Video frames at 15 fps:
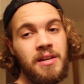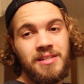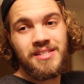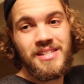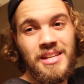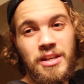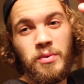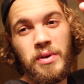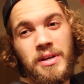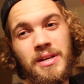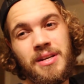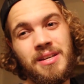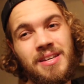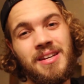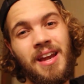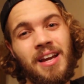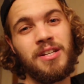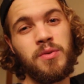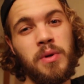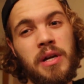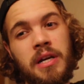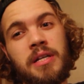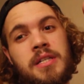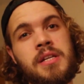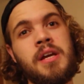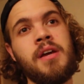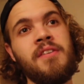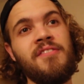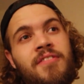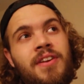See you in next week's
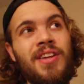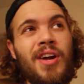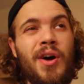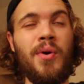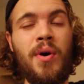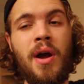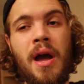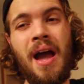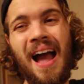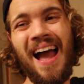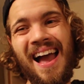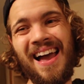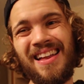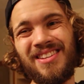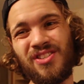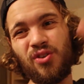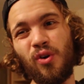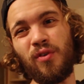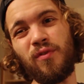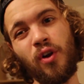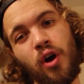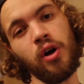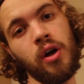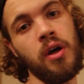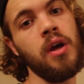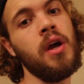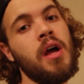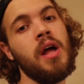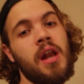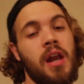video and sword vlog.
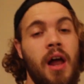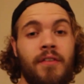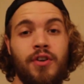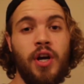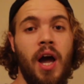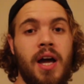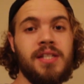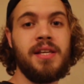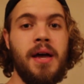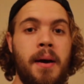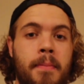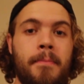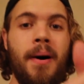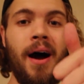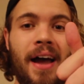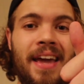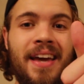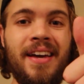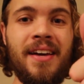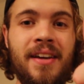Love you guys, bye.